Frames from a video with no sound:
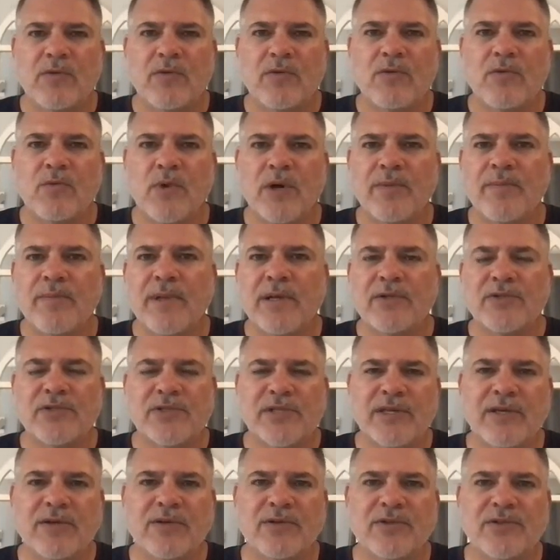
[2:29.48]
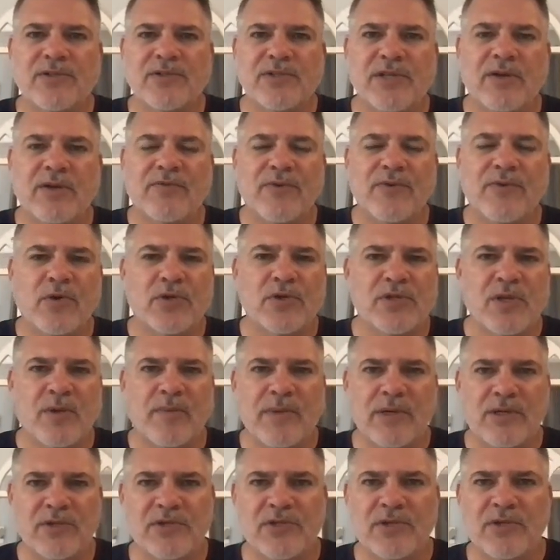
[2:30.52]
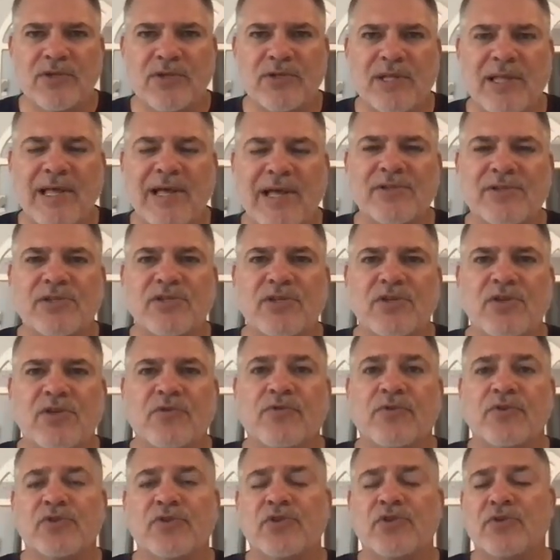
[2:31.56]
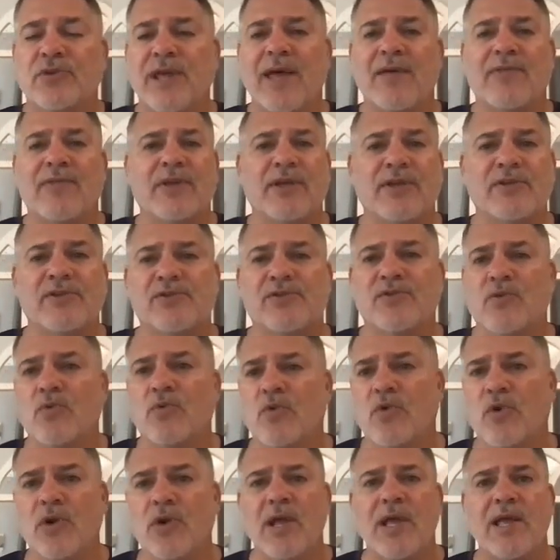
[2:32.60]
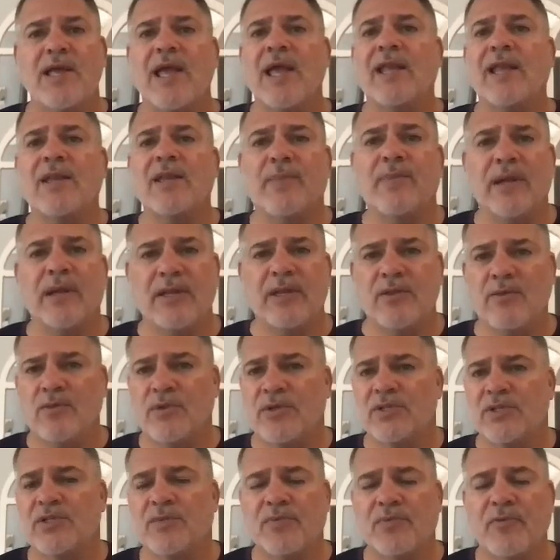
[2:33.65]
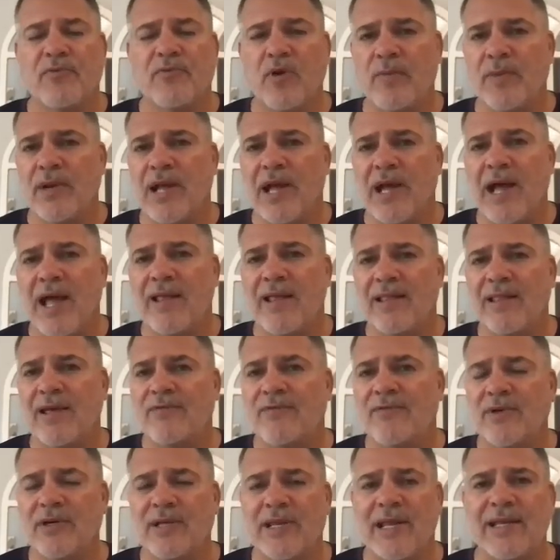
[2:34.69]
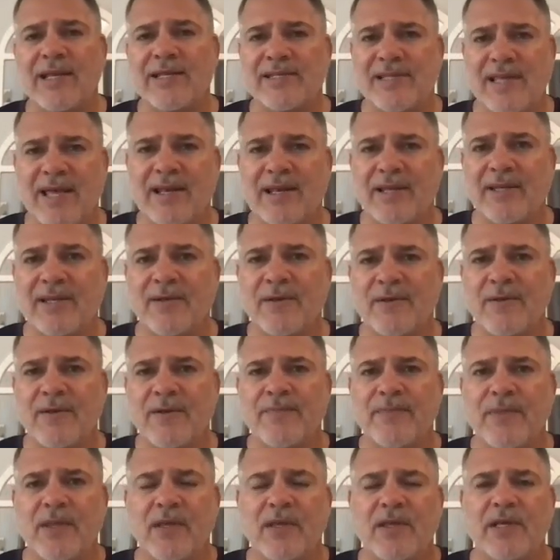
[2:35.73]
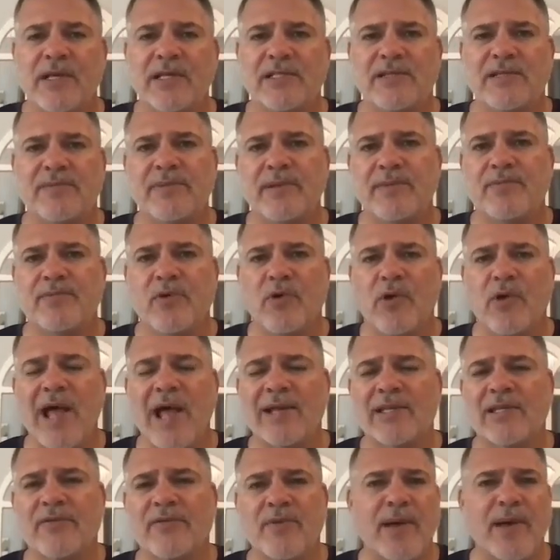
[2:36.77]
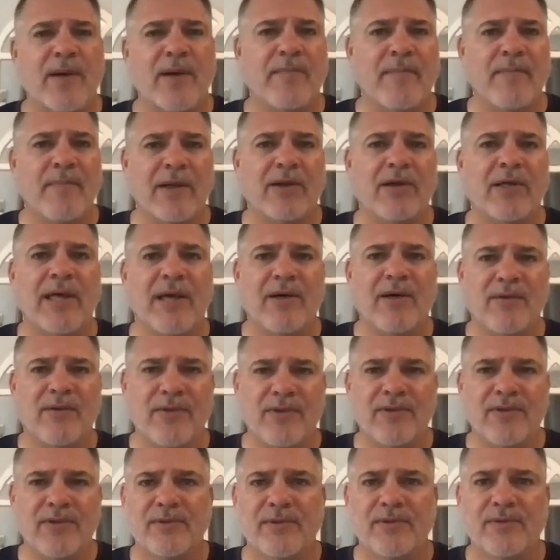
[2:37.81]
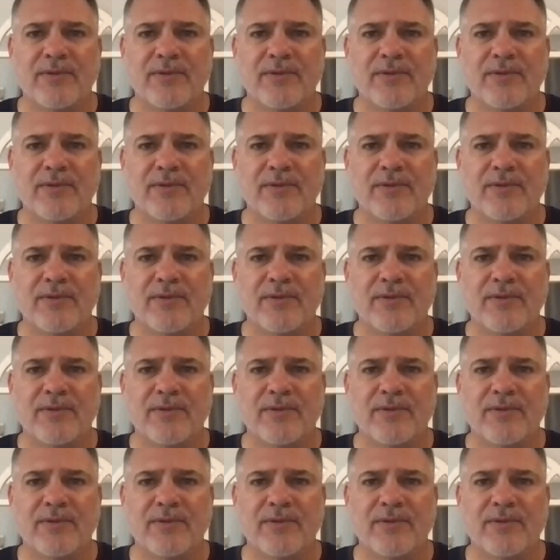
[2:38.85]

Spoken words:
What mental skills and a focus on mental skills allows us to do for student athletes or anybody that wants to perform at a high level in any setting is to be proactive about mental health,